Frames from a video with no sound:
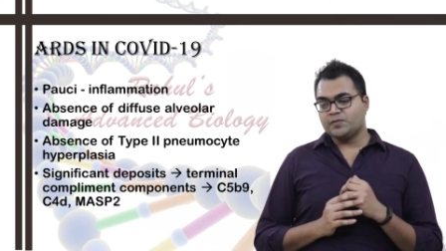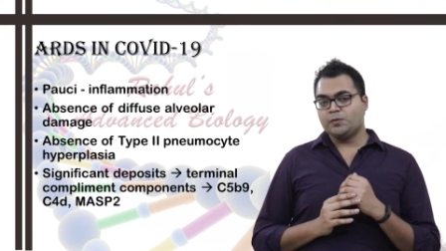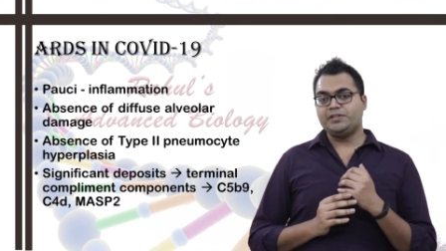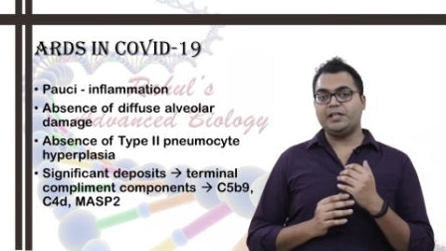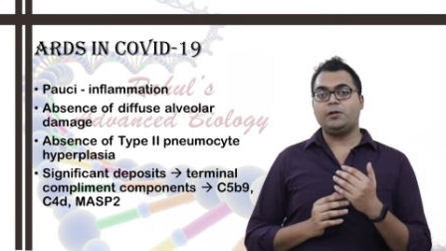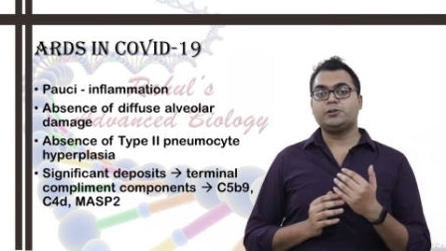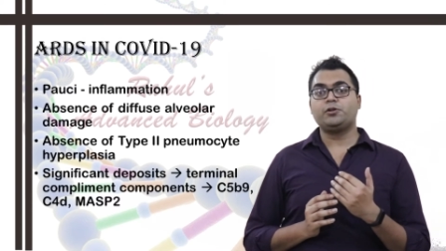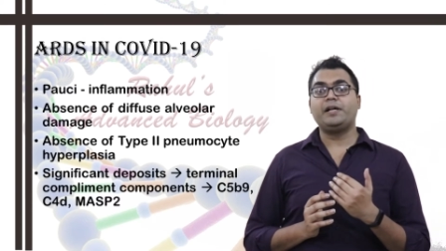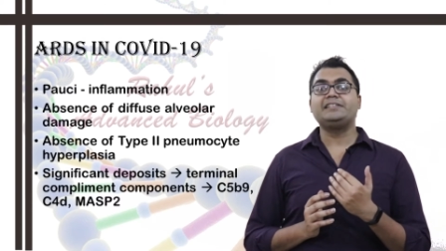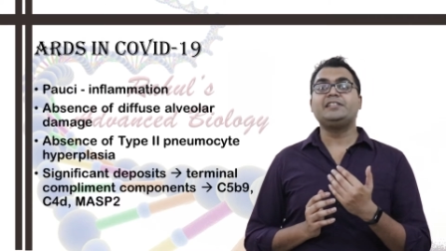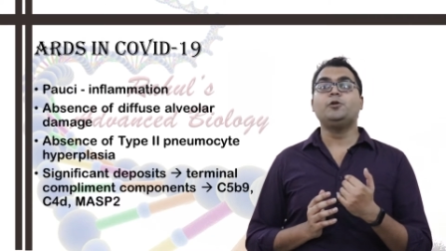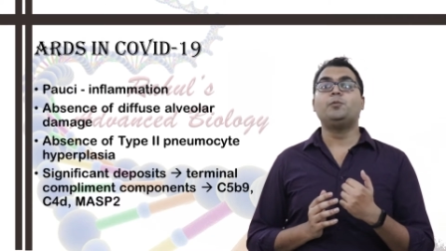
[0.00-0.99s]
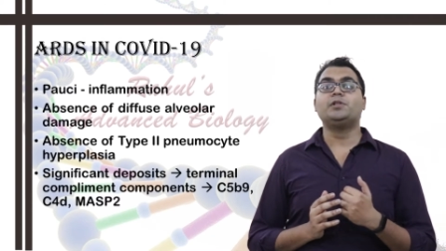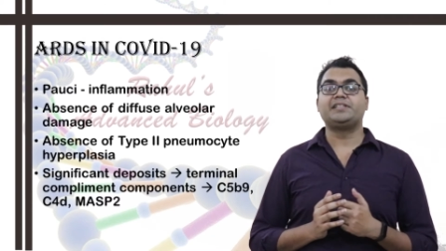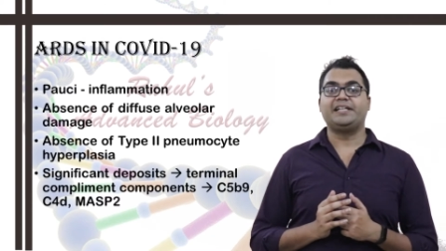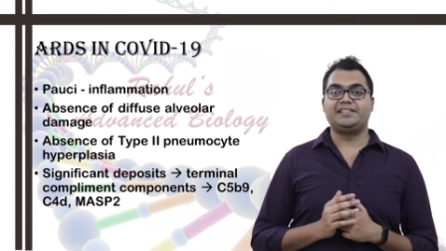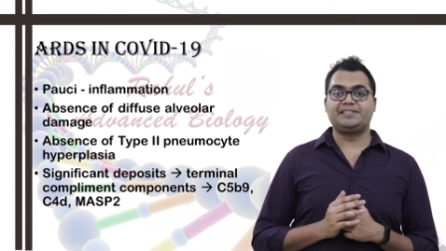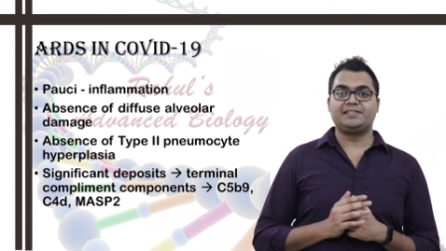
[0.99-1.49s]
which are also known as
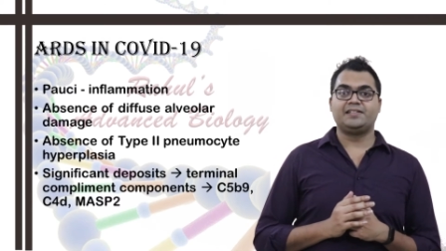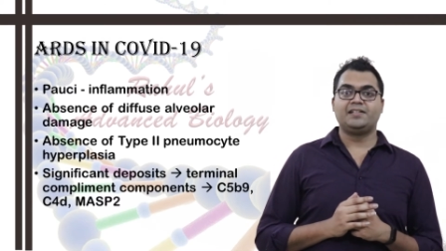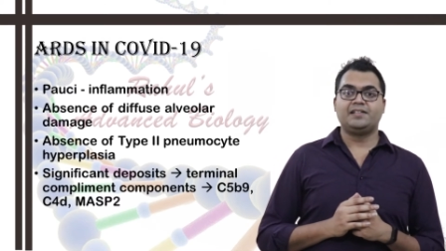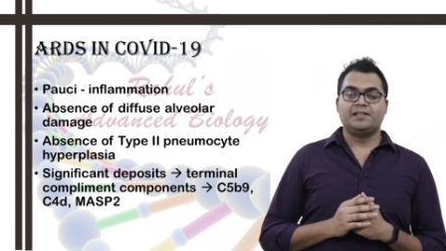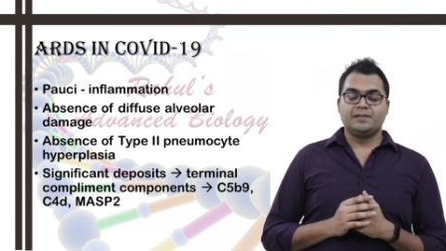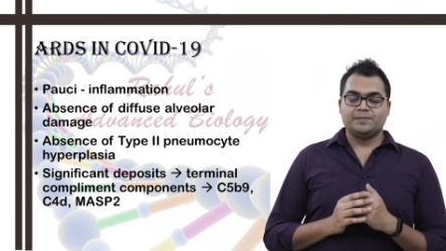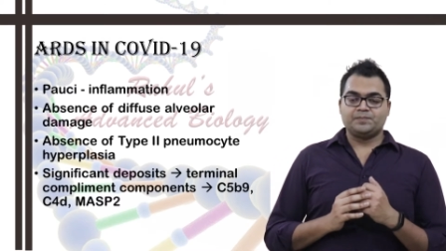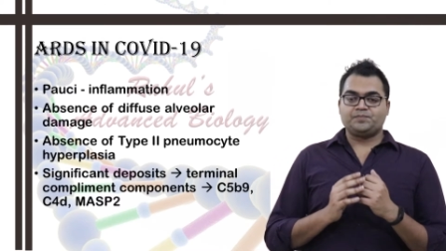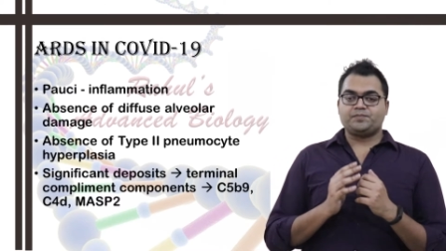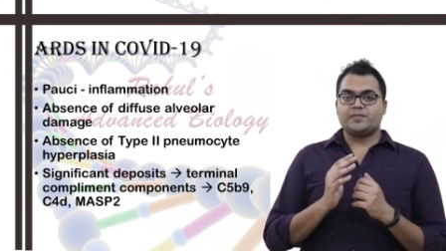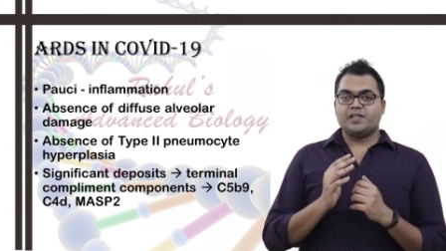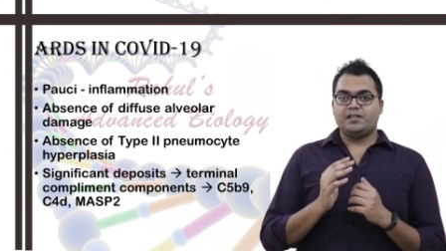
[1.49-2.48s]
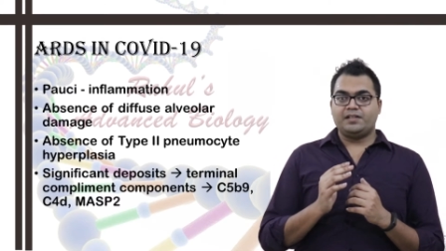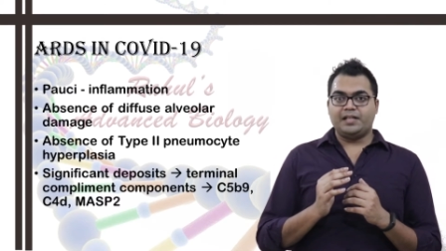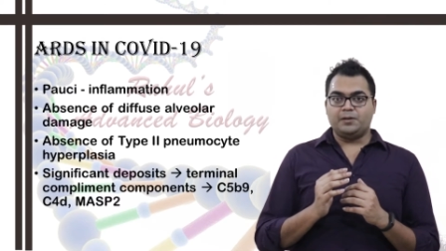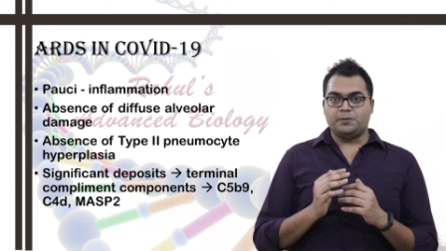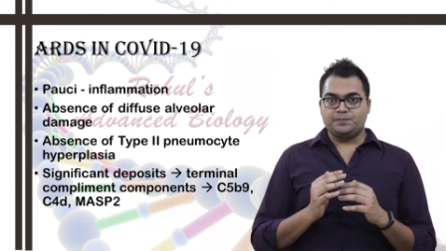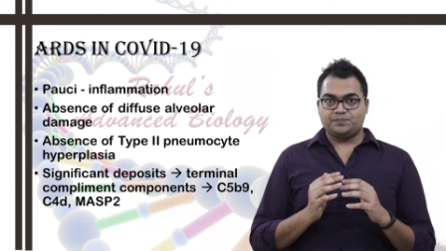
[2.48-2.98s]
pneumocytes. Now,